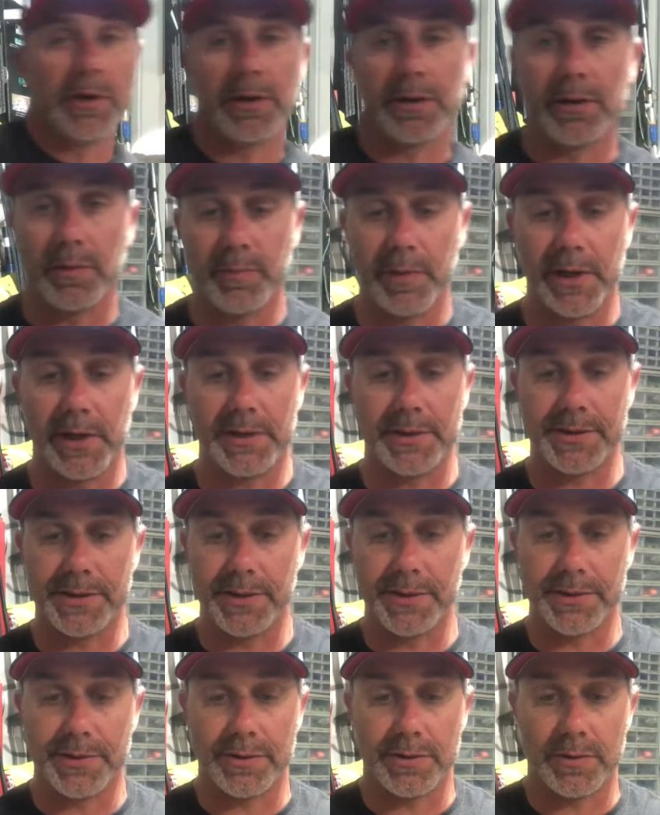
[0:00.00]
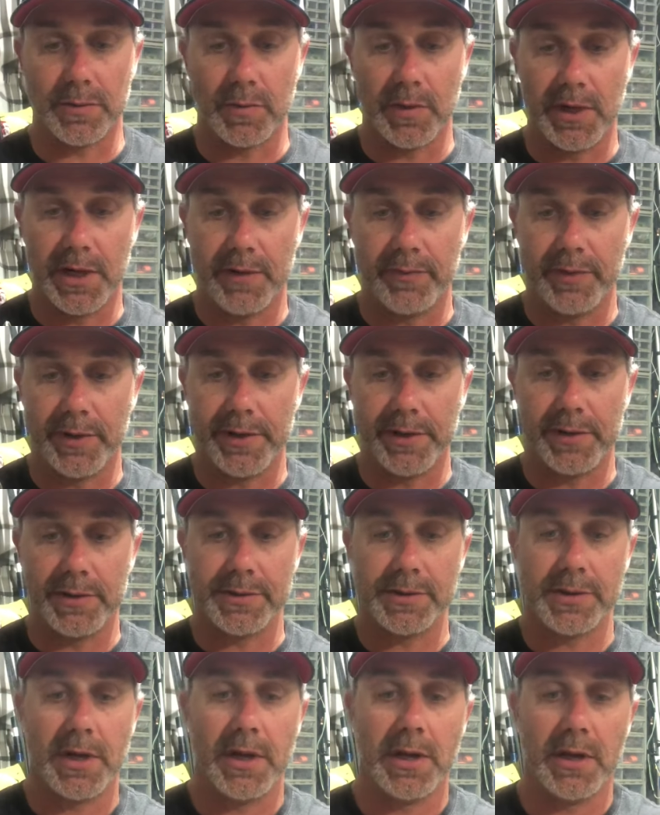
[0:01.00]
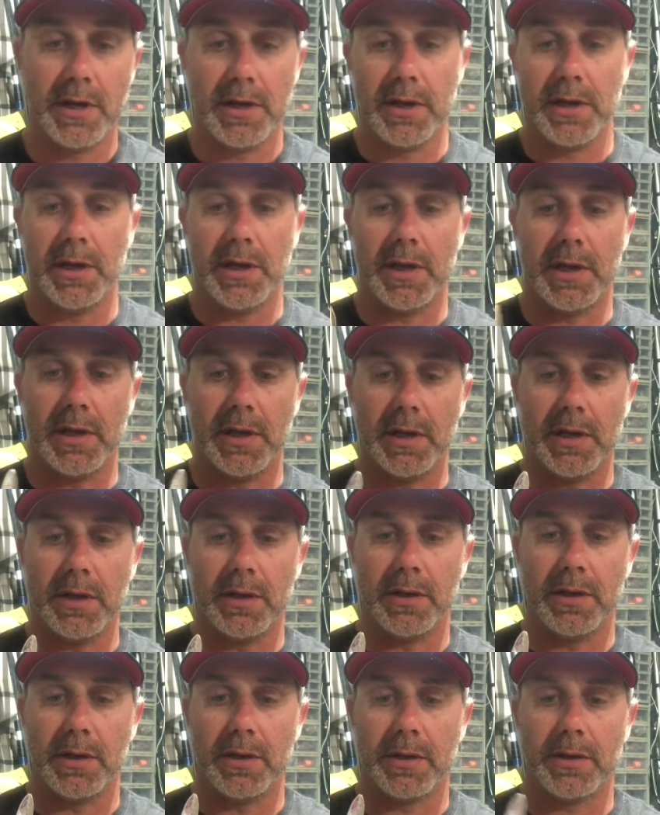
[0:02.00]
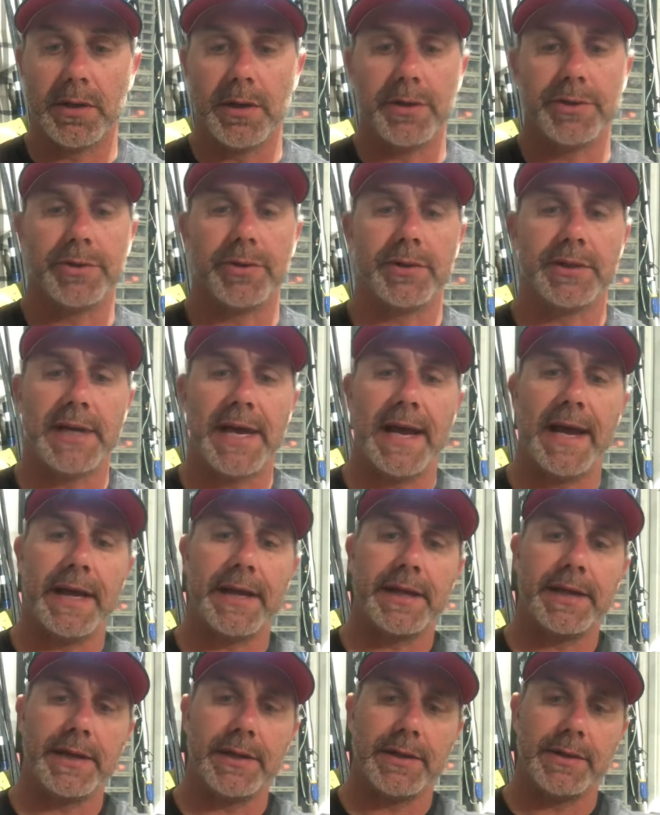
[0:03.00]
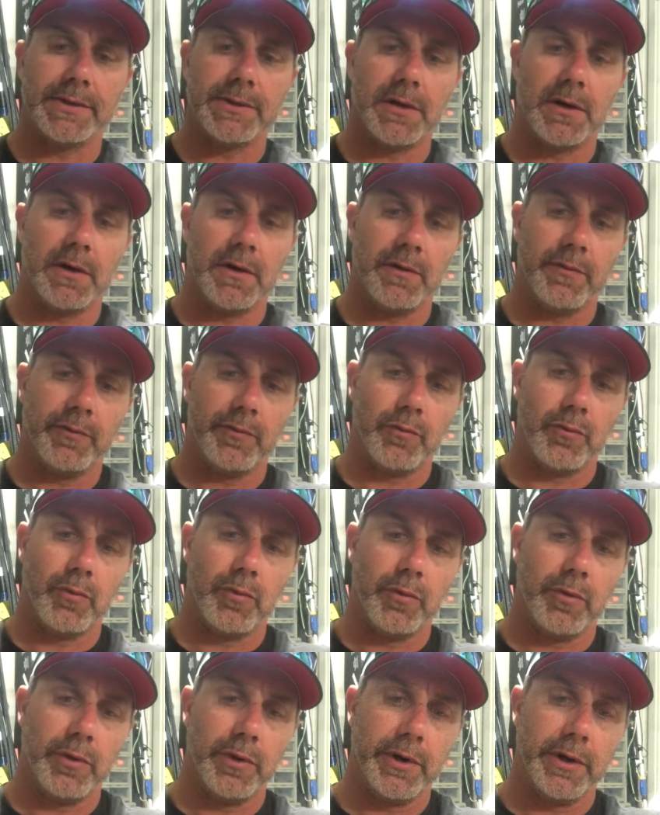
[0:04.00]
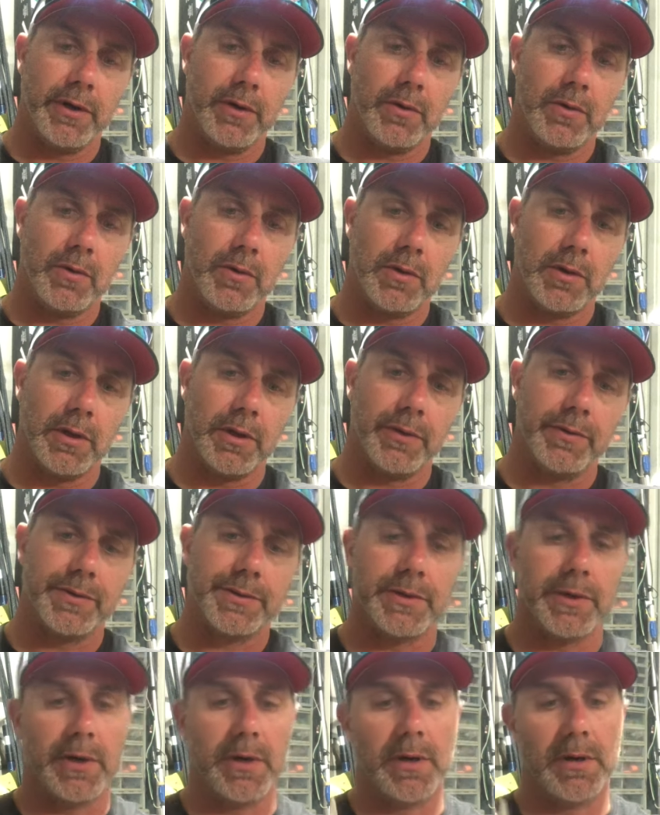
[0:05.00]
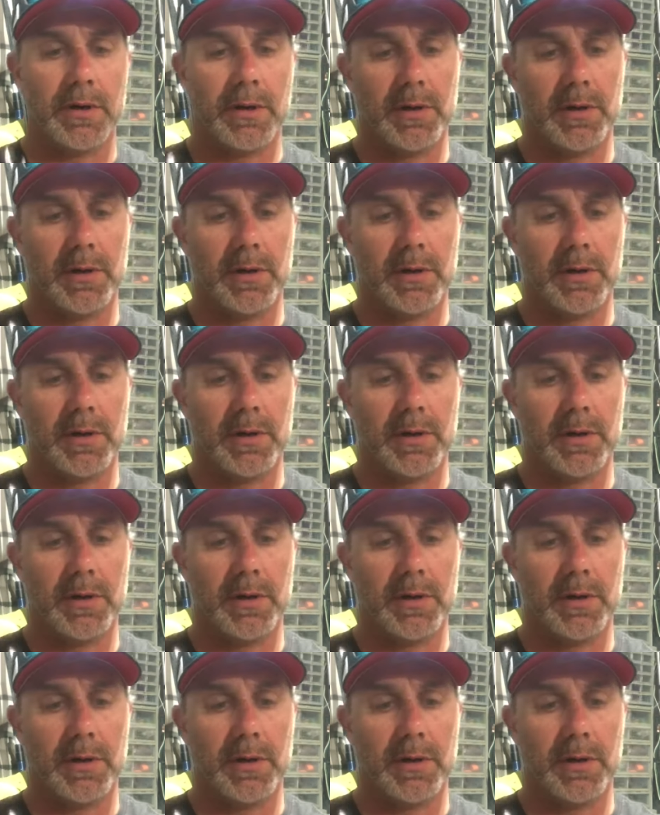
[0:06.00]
good pair of scissors or whatever it is, and cut your tag ends off real close there.